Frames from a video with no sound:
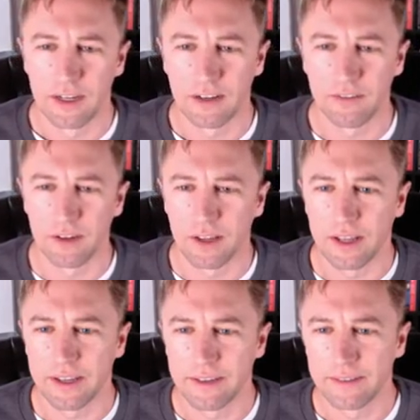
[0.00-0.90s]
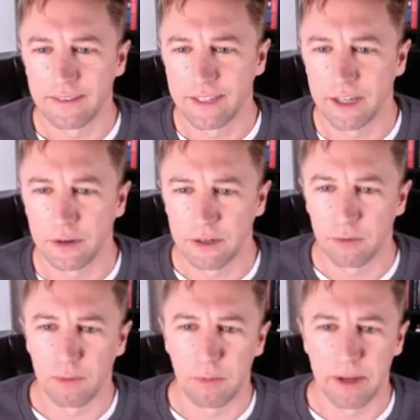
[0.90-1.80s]
I feel like, you know, it could
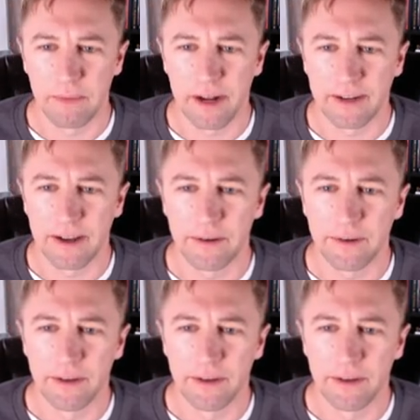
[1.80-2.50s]
rubber band back down,